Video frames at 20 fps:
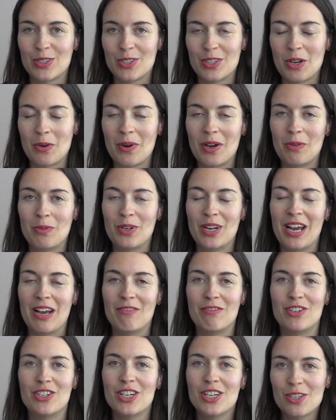So I would
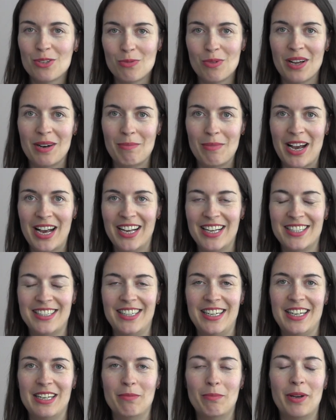have just one
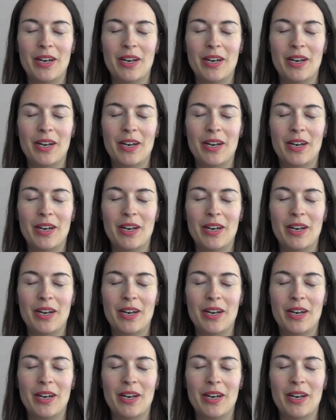magazine,